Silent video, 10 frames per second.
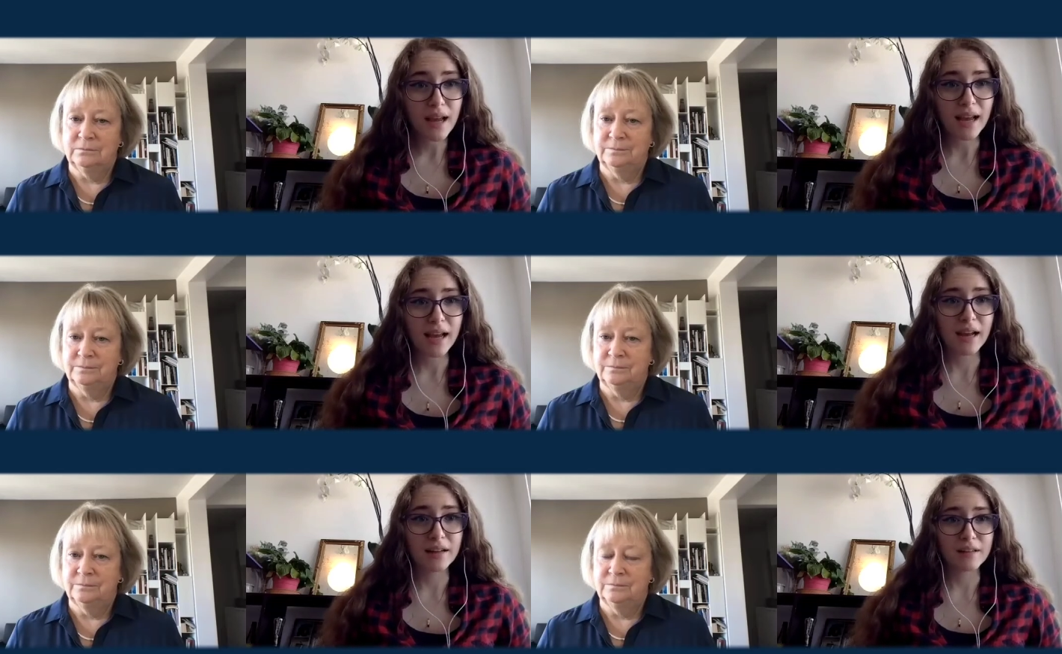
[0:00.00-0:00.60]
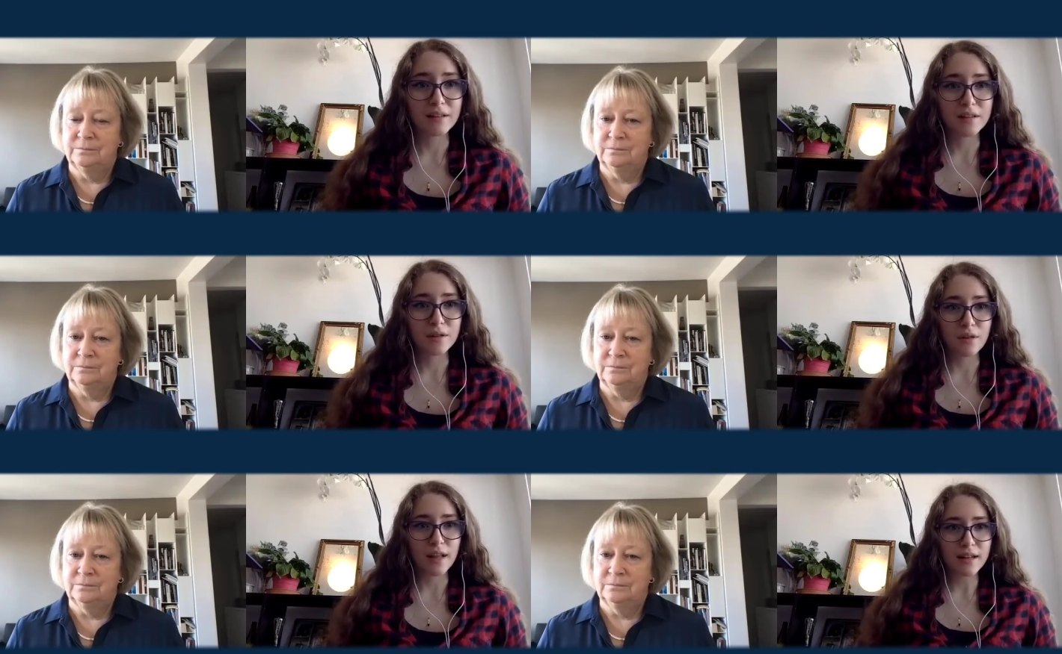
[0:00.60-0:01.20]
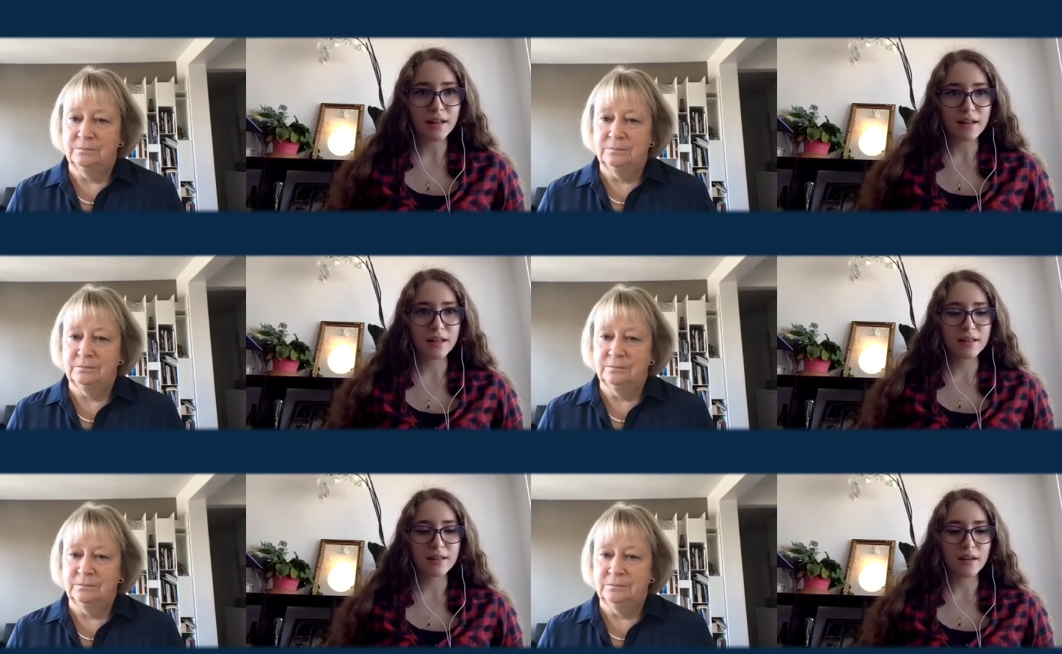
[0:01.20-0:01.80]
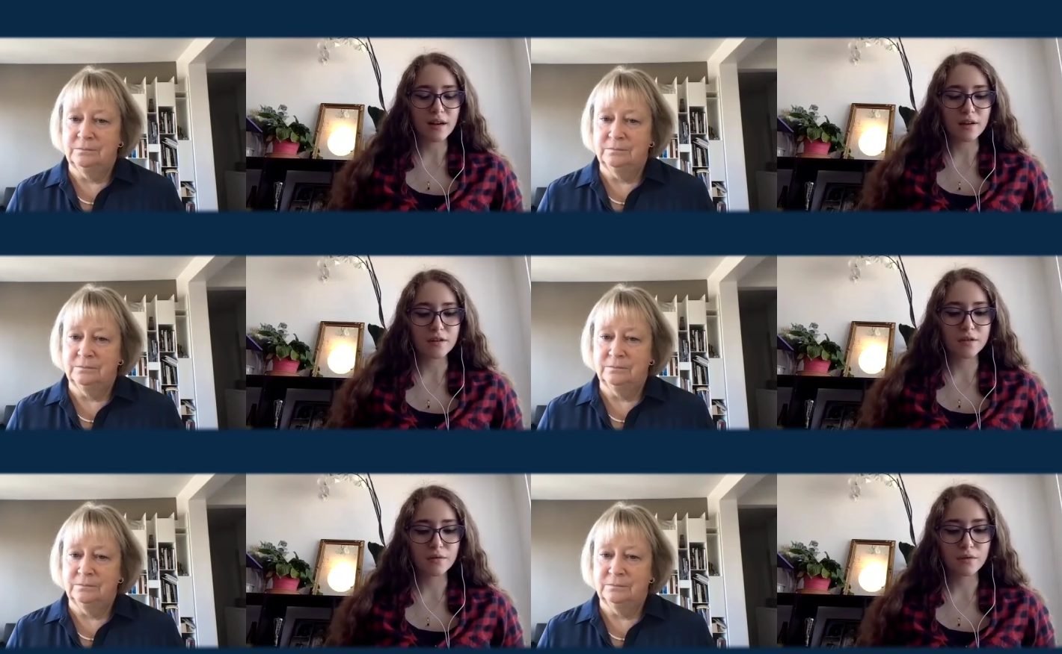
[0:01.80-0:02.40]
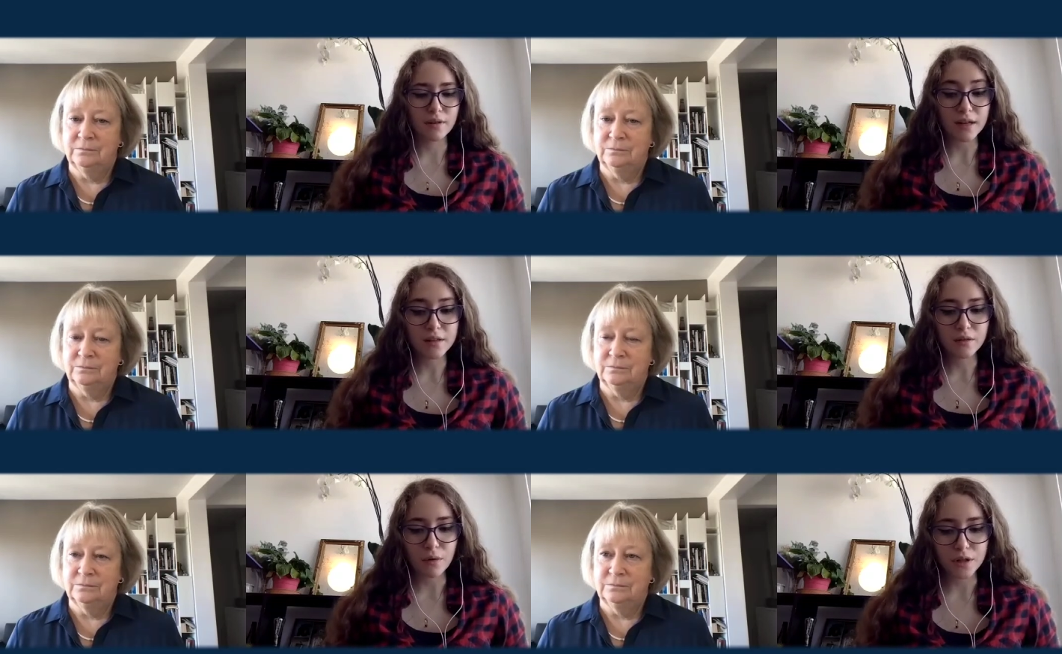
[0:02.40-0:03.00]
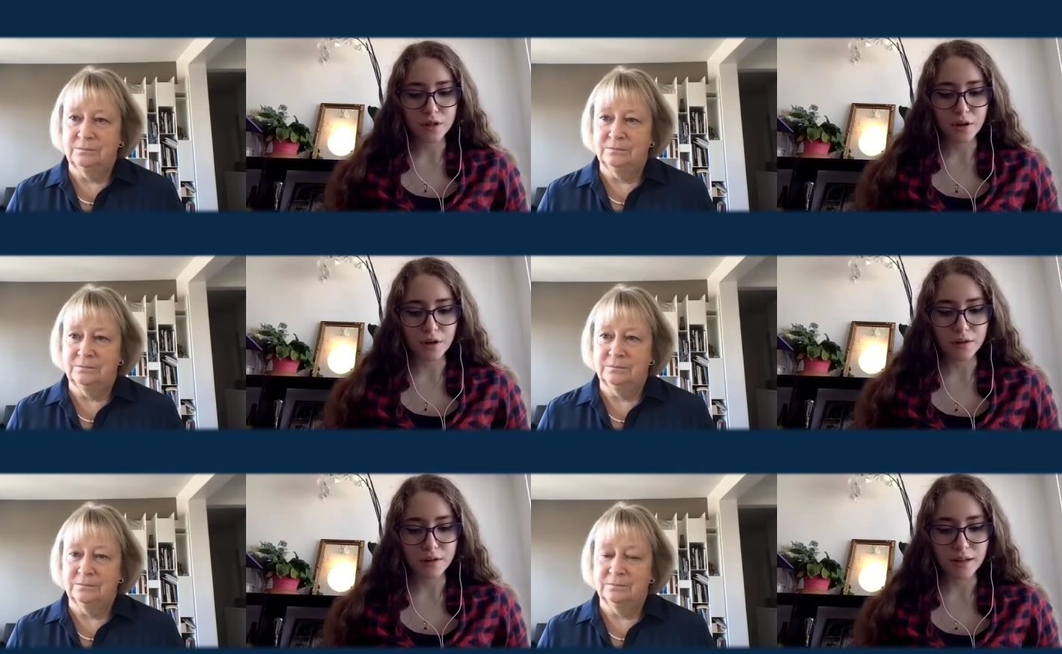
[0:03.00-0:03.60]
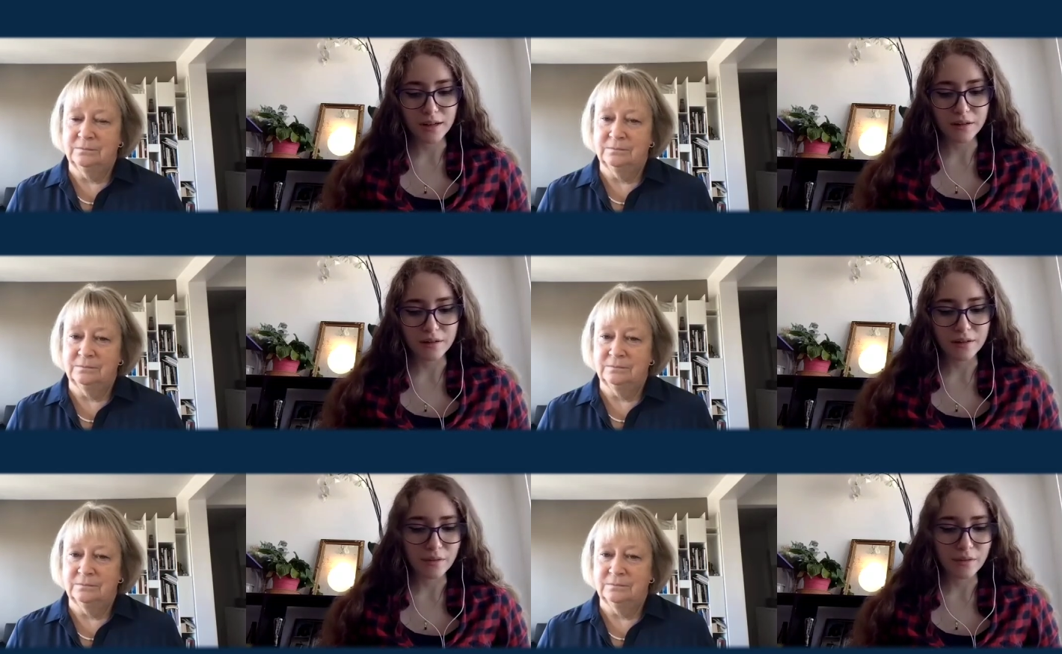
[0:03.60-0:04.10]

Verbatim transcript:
Speaker 1: And so that leads us to the next question, in,